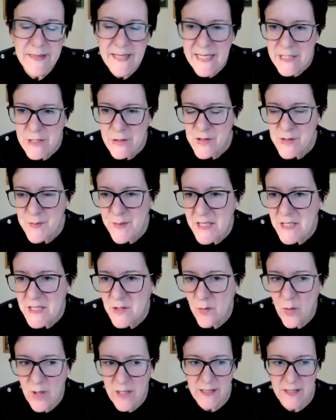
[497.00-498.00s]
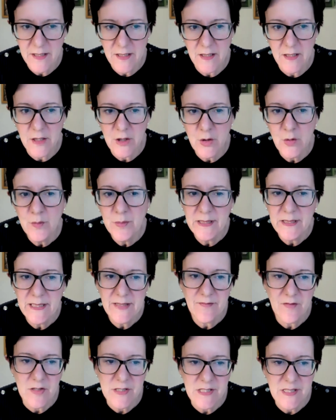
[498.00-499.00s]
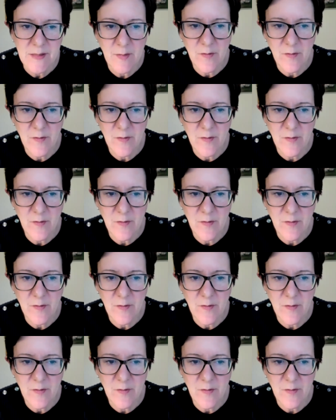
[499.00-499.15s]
can you speak to what you believe are some